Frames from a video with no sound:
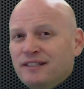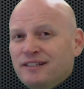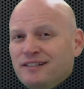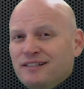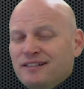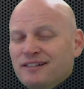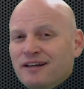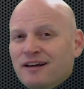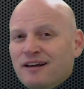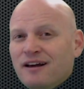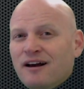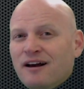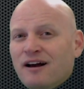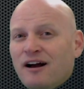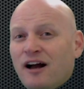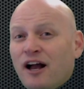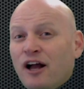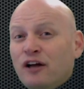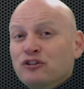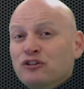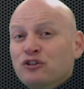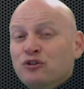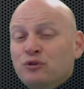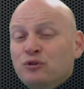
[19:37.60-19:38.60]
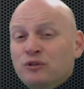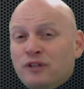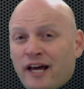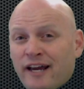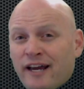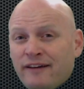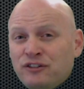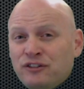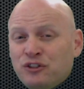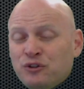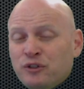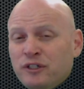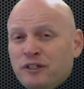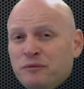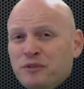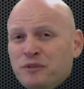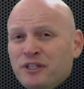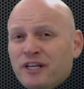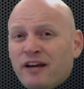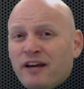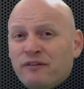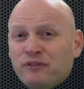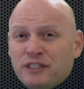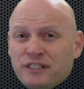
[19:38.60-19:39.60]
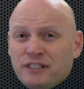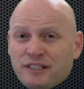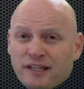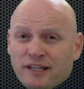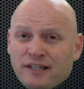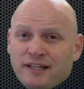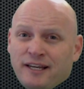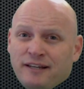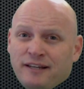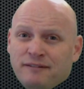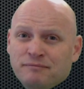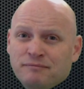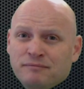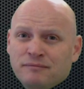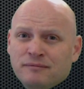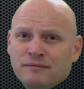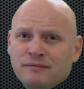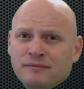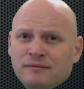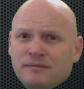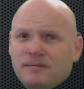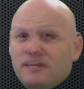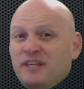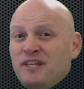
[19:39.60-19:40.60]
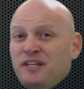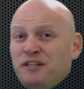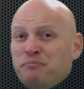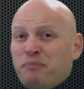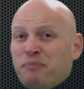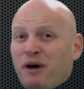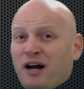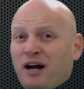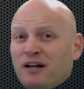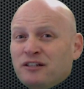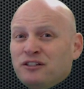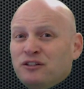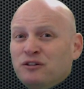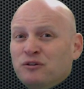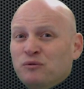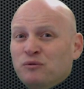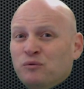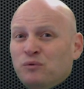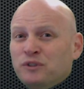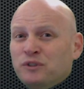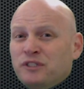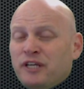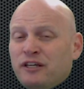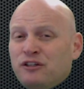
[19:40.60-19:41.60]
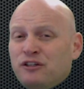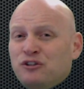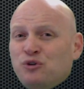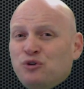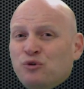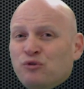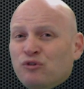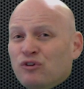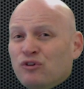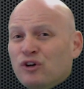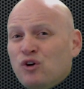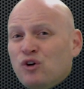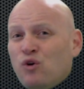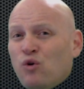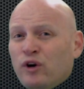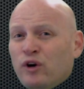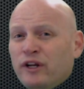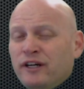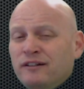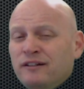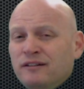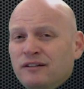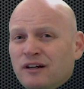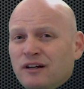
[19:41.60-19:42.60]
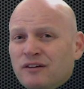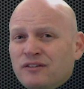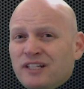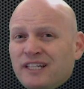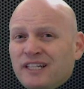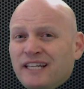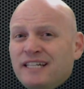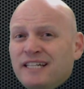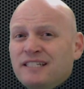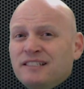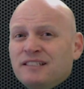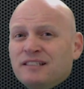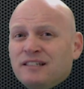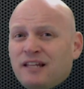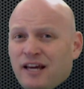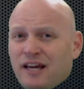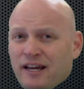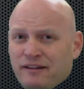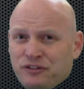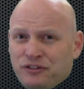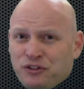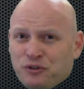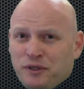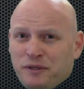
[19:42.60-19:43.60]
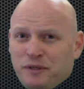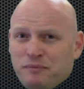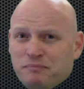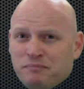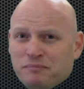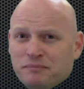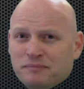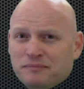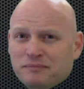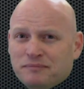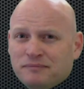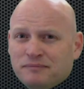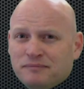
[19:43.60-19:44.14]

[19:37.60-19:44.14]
like this, I also do live streams every Sunday. This box will take you to a recording of the latest live stream.